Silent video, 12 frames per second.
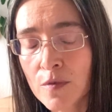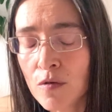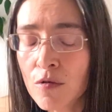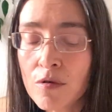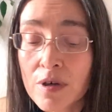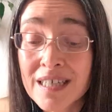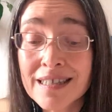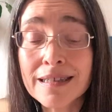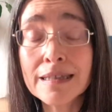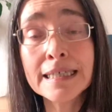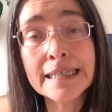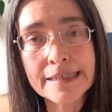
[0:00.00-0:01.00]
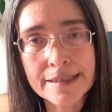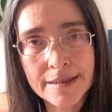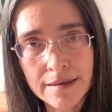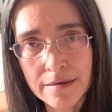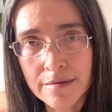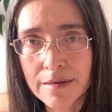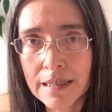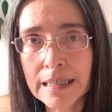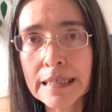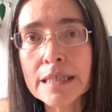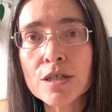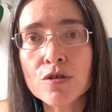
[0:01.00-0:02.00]
or at least it
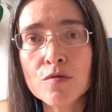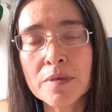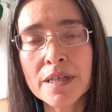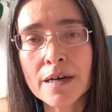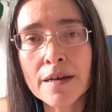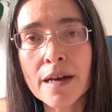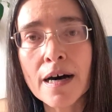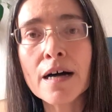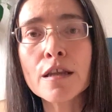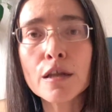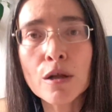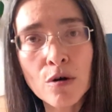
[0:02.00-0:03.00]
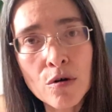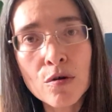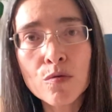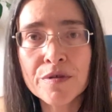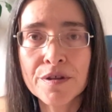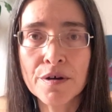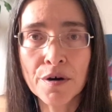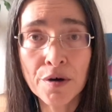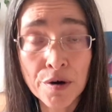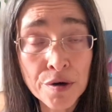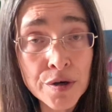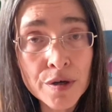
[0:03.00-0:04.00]
needs to be done along with the
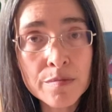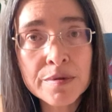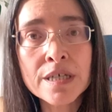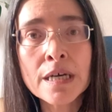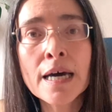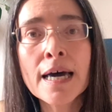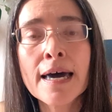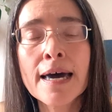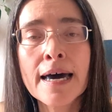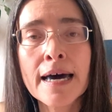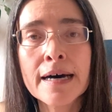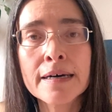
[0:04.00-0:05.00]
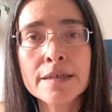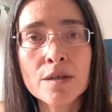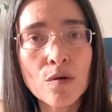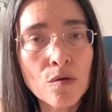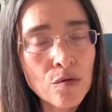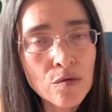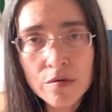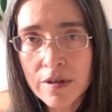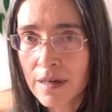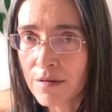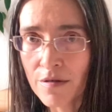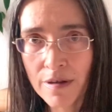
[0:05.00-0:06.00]
herbs and all the
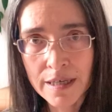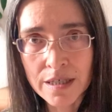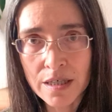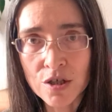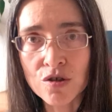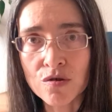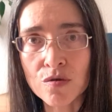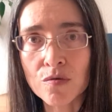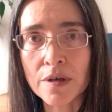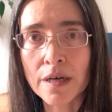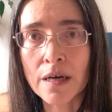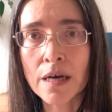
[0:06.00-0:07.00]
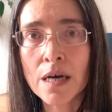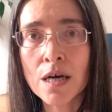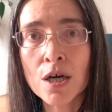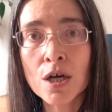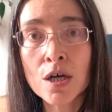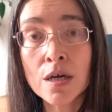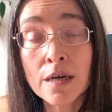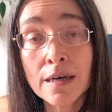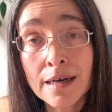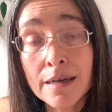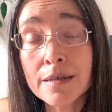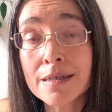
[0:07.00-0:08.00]
other things that you're doing.
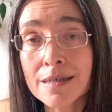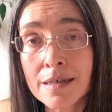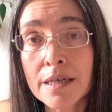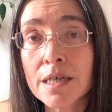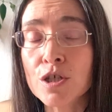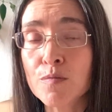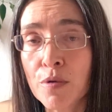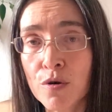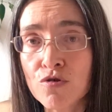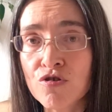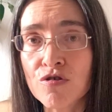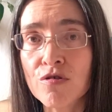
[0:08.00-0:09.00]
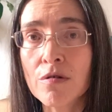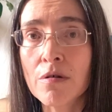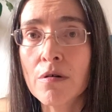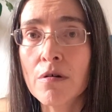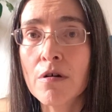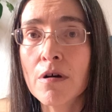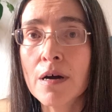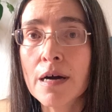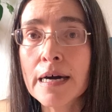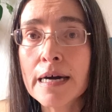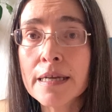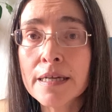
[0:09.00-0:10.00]
Get sun exposure
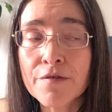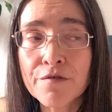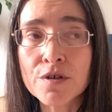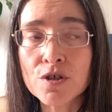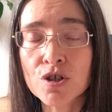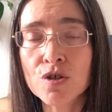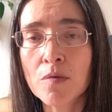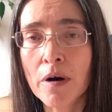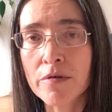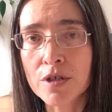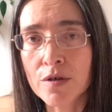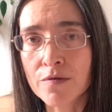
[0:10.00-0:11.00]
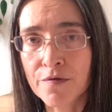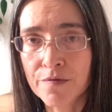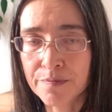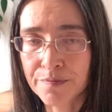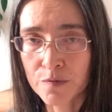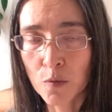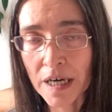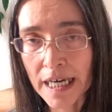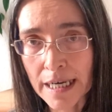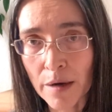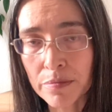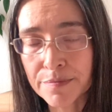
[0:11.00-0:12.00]
in the first 2 hours of
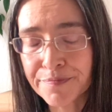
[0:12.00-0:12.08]
waking up.